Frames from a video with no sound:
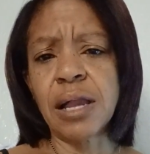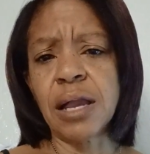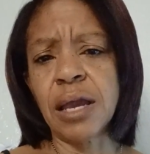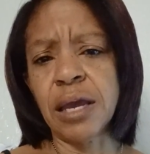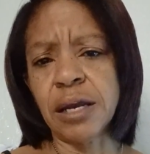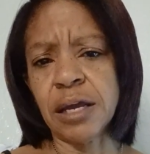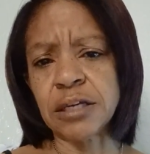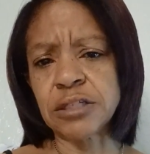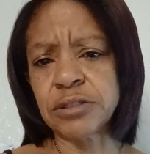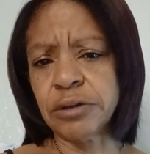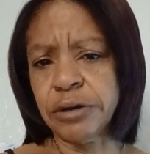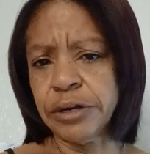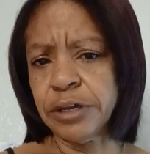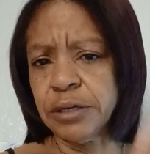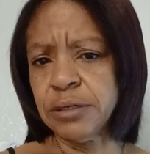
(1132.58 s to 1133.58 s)
and I
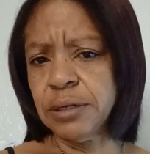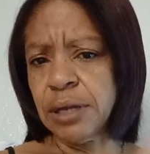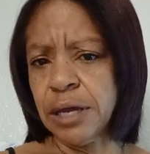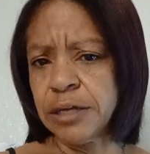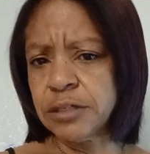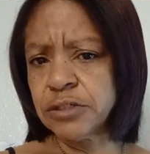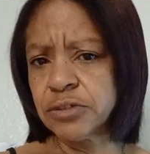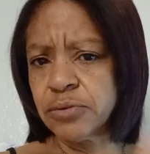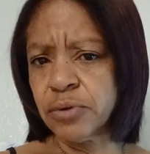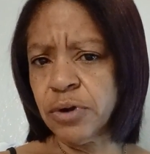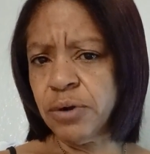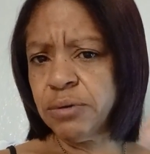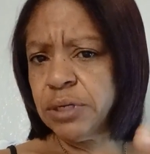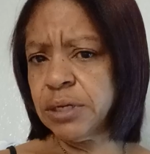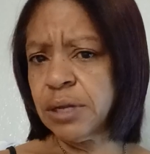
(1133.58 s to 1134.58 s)
started like
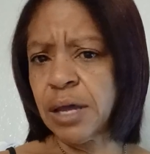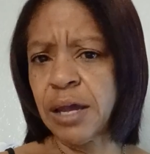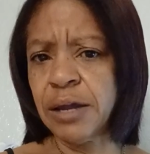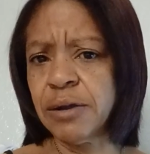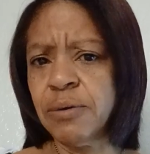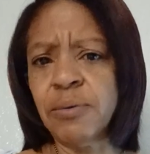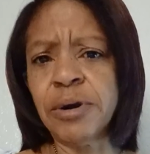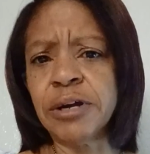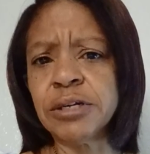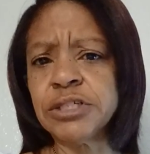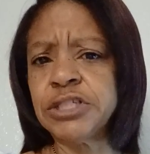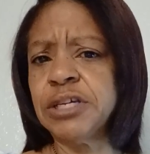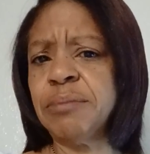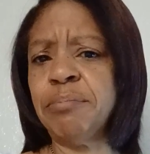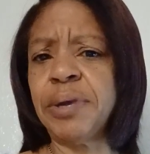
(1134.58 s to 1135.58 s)
scrolling, like, where has
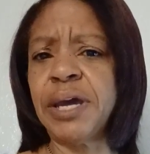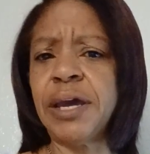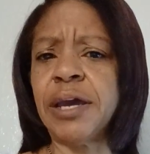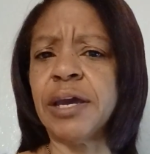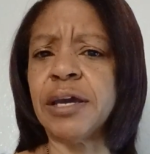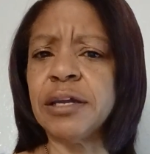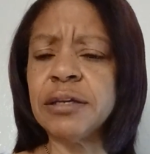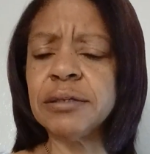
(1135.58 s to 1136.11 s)
she been?